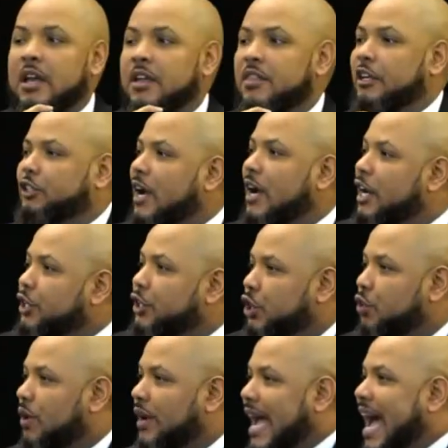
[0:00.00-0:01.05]
They're trying to
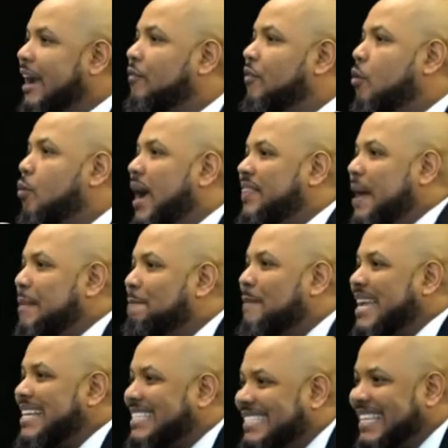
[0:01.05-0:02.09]
do it out of a way that
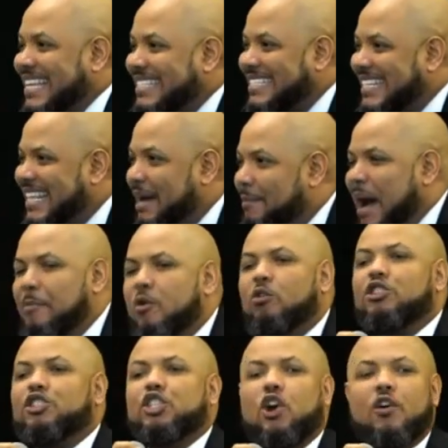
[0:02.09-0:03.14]
makes sense to them. I'm
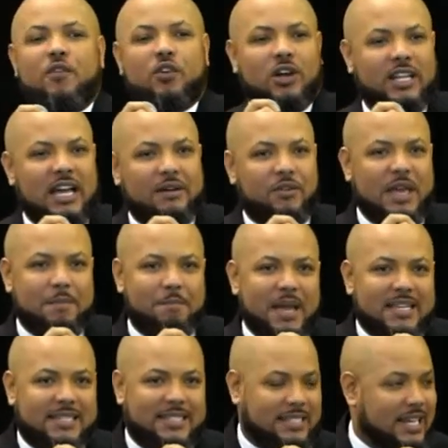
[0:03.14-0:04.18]
going to serve on a level that
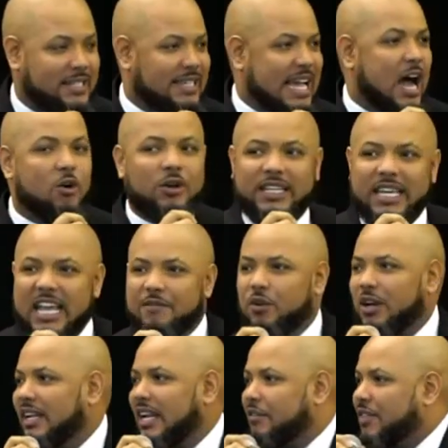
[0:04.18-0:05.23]
makes sense. I'll give
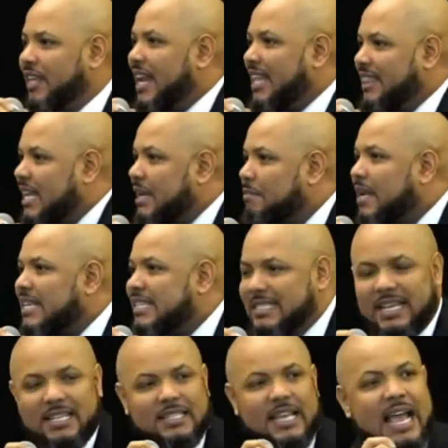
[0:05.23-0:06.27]
on a level that I think makes
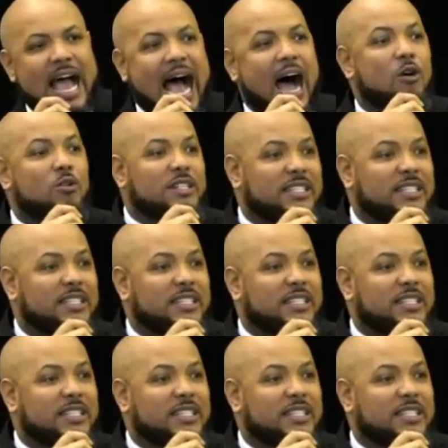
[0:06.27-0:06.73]
sense. I'll